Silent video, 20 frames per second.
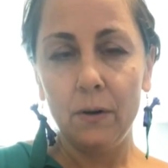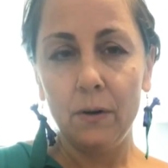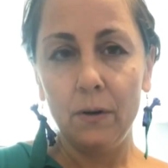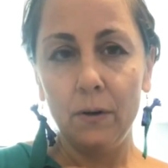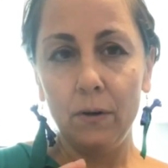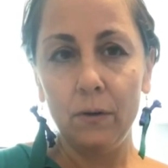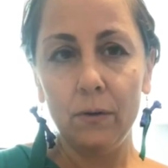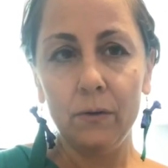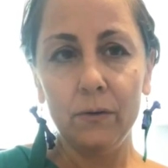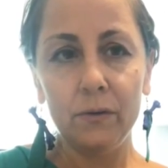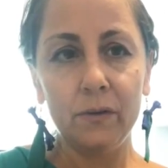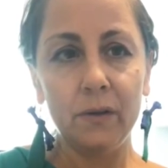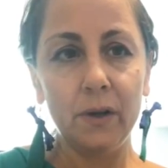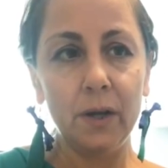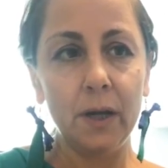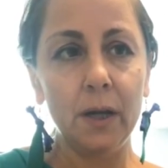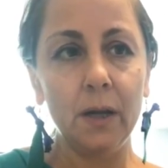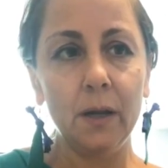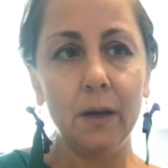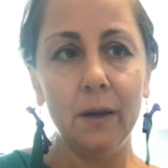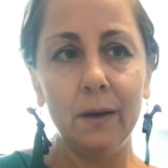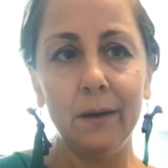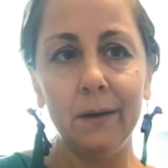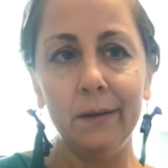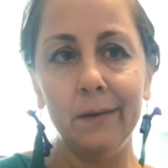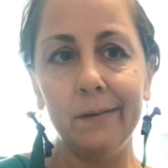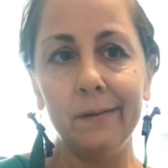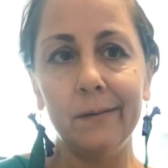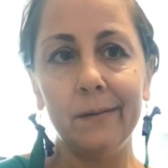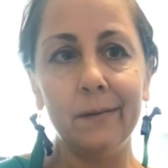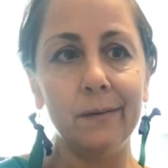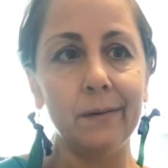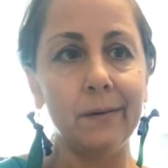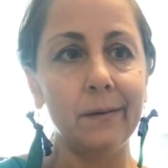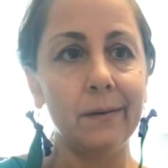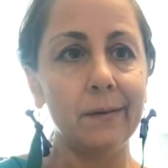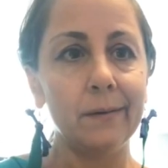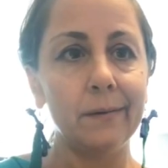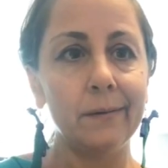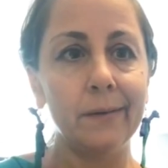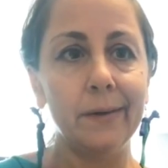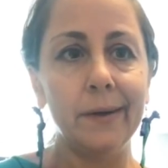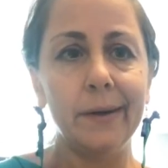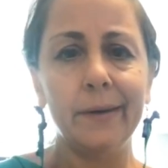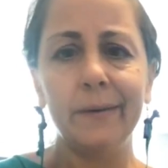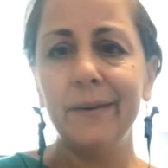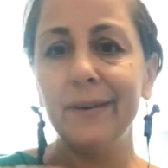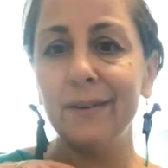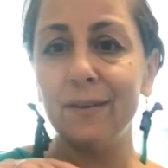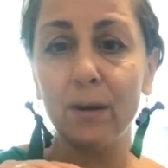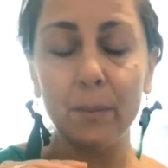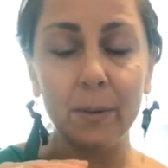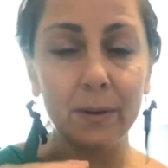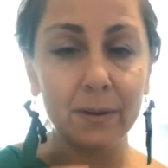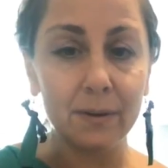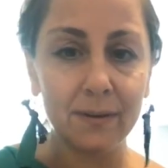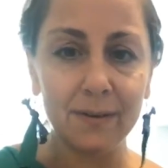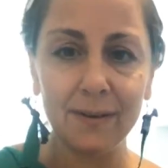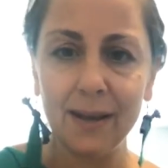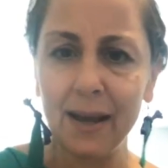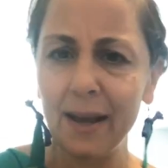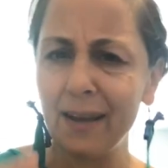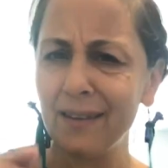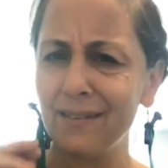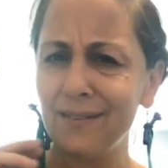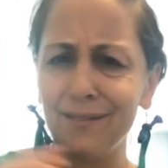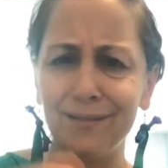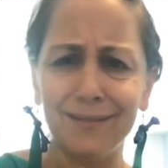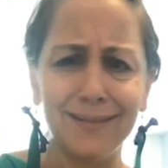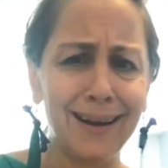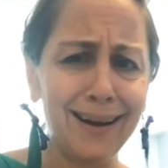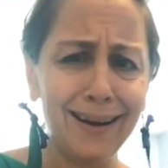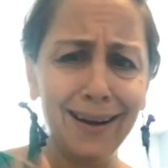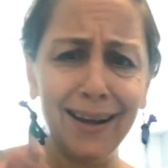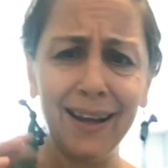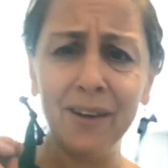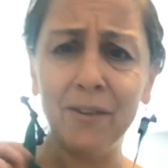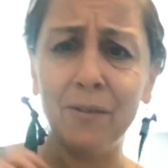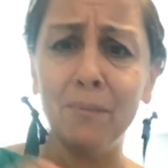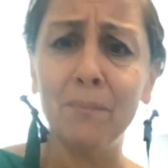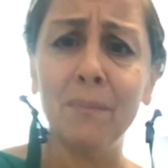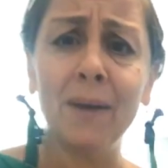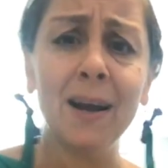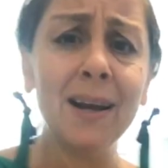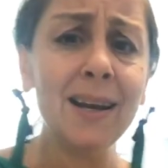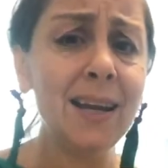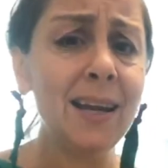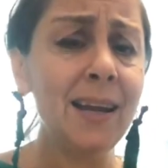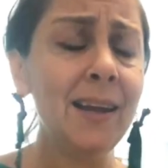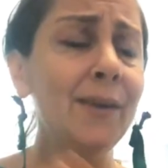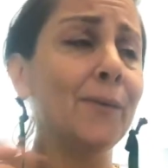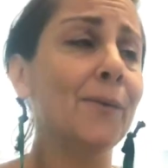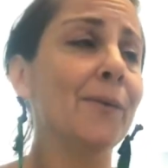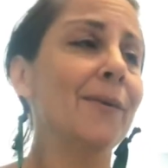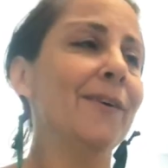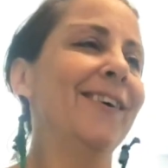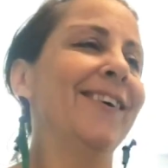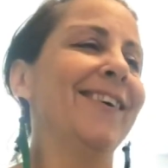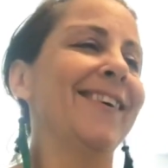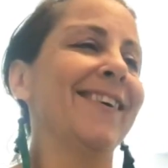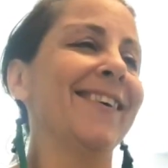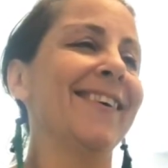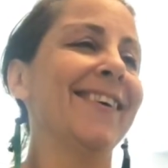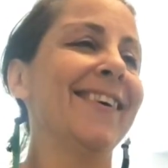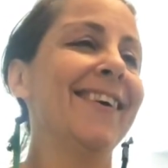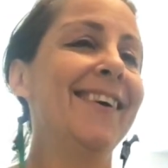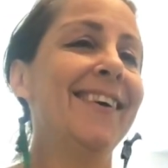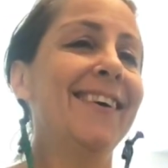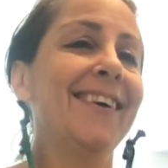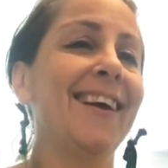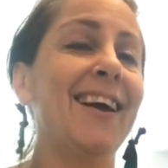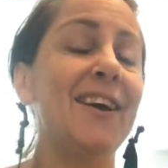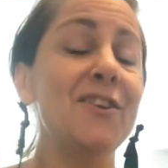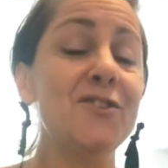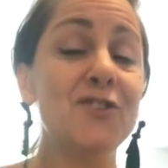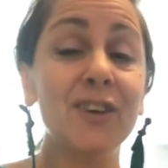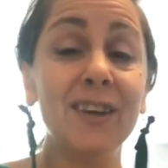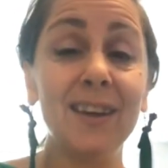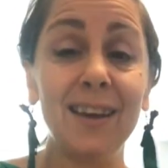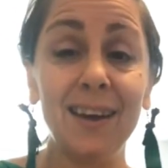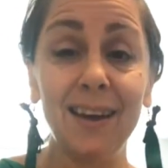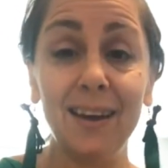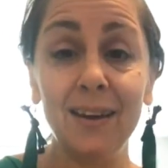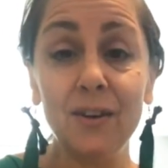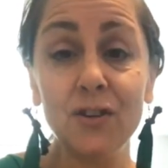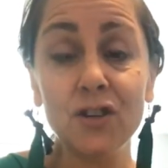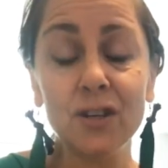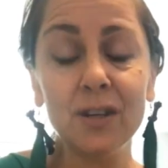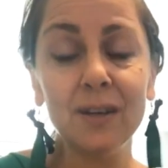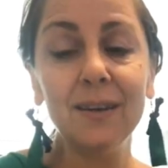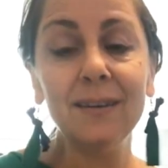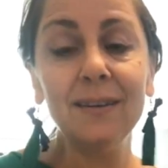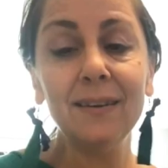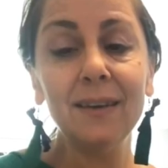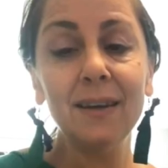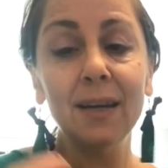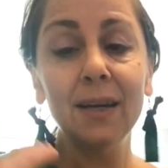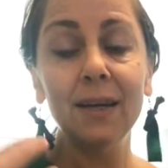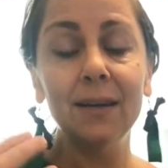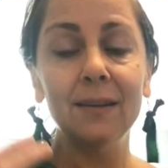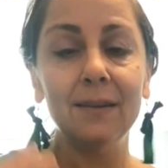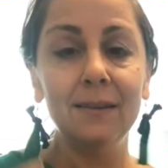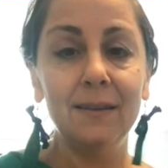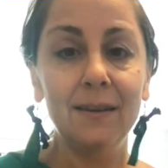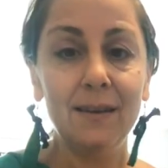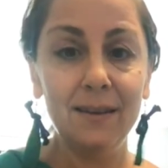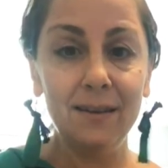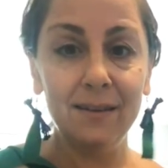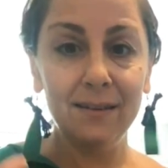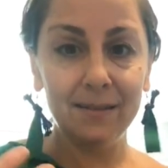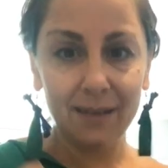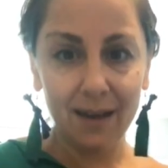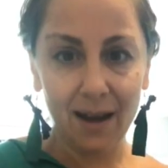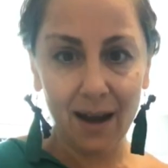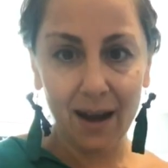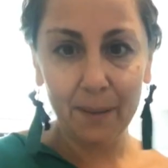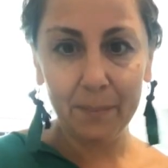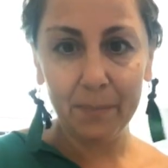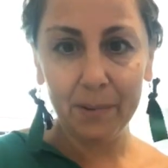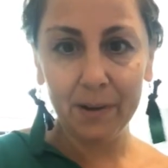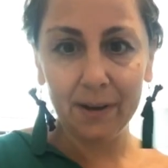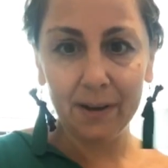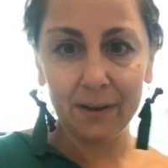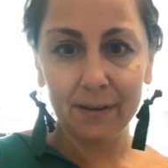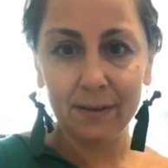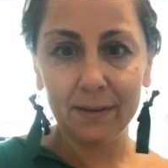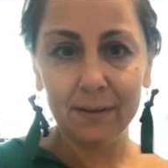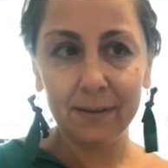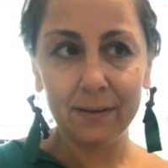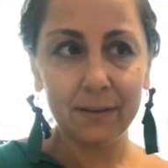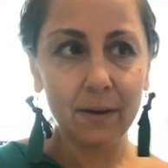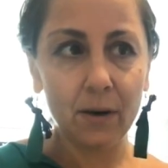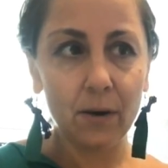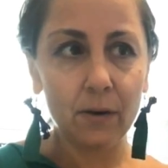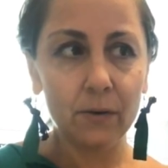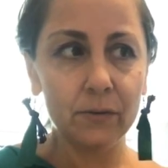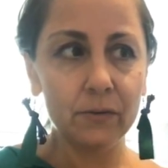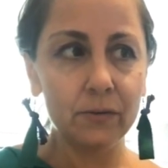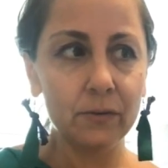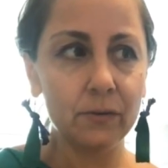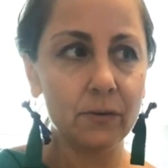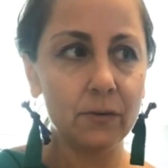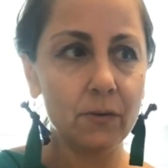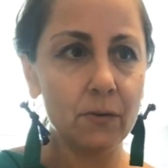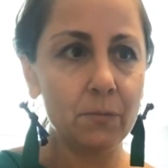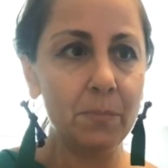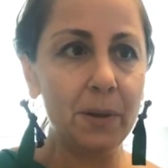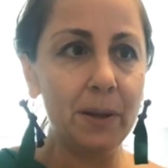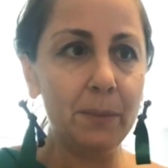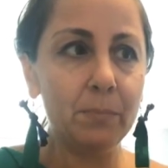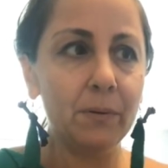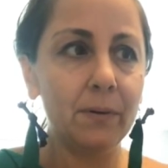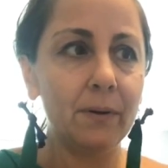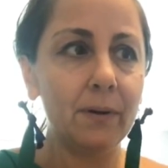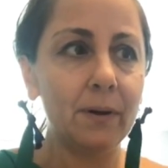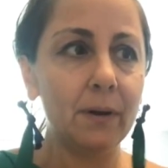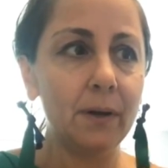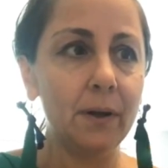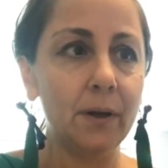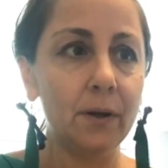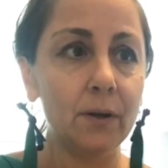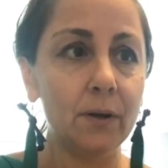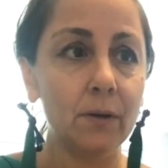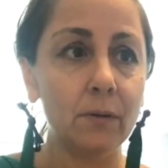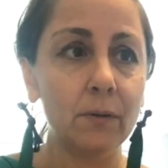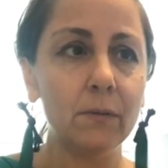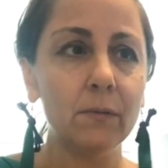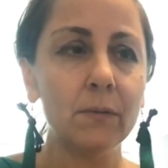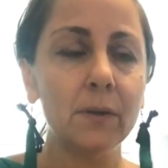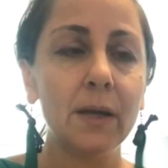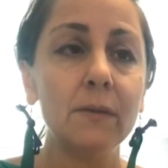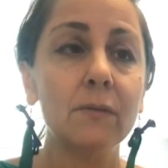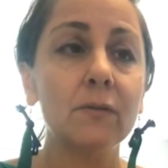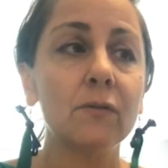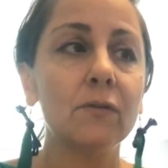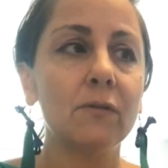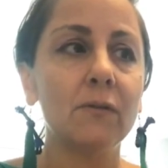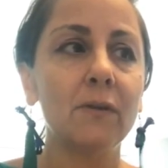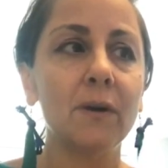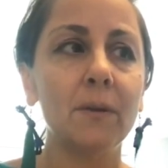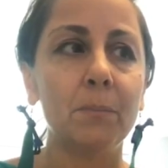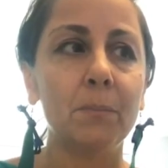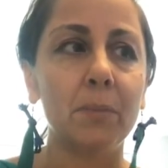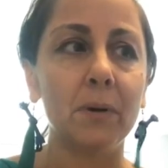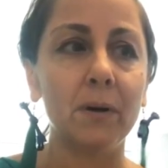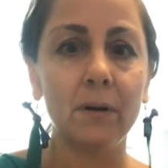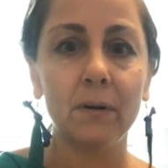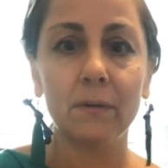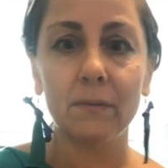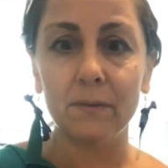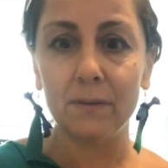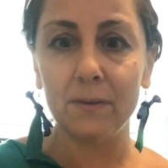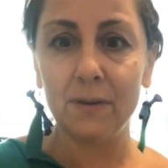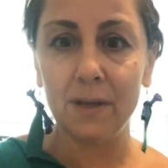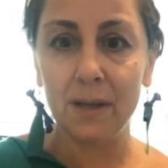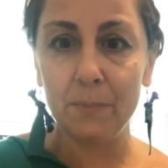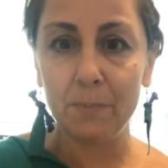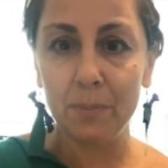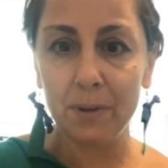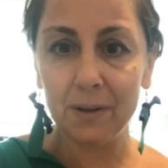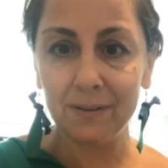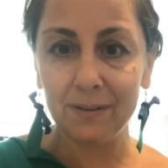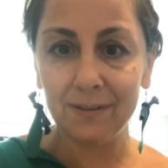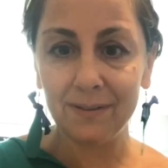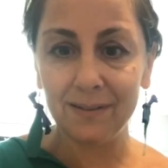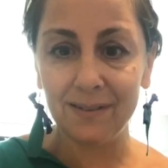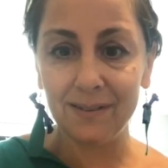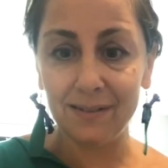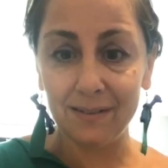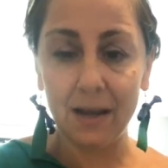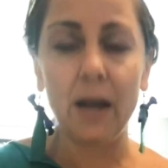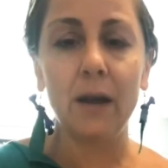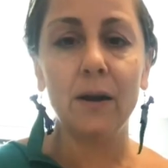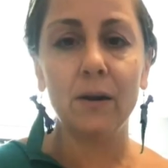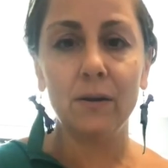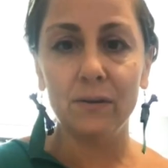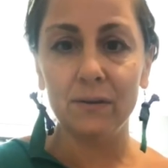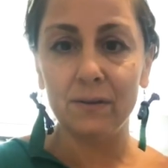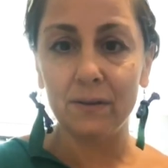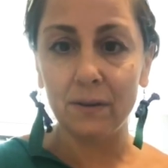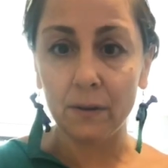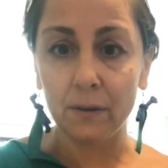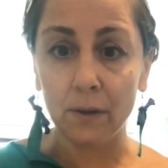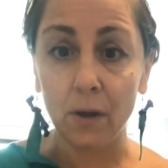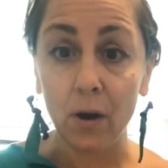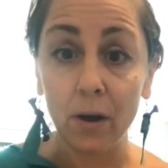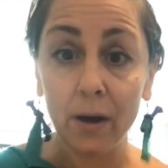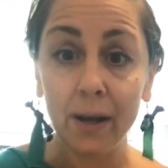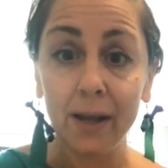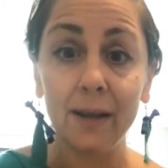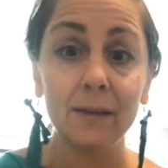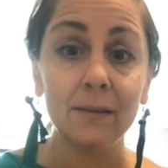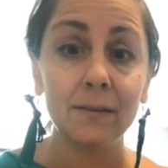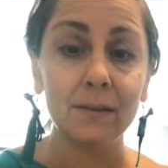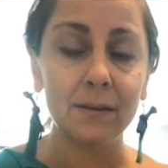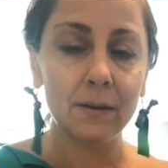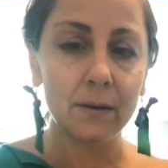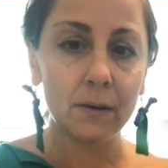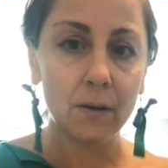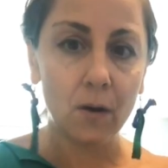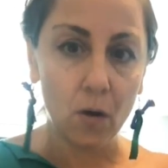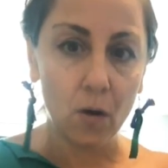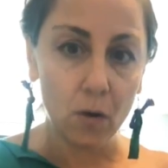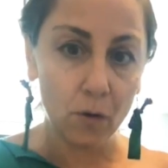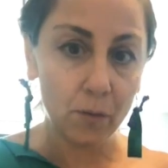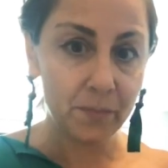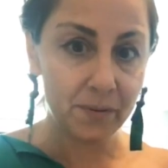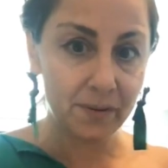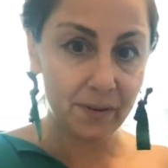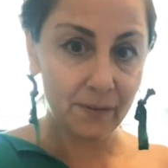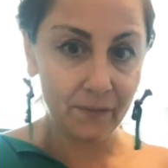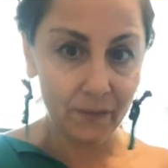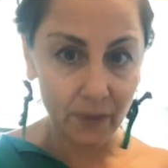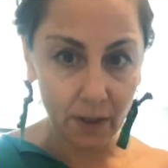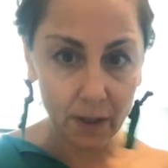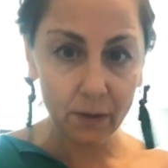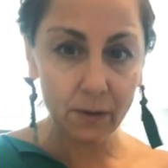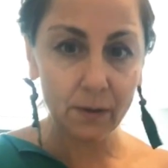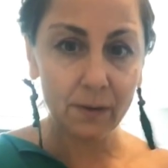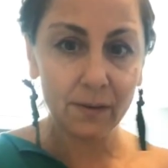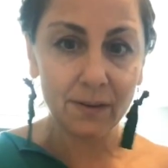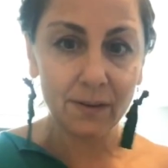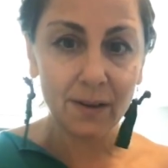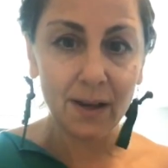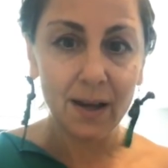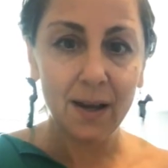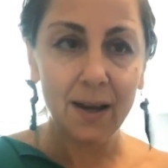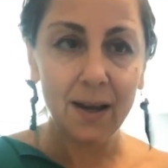nursing or, you talk about sex or dating or money or education, these topics are so people, they stir up our deepest desires and longings and hopes and fears.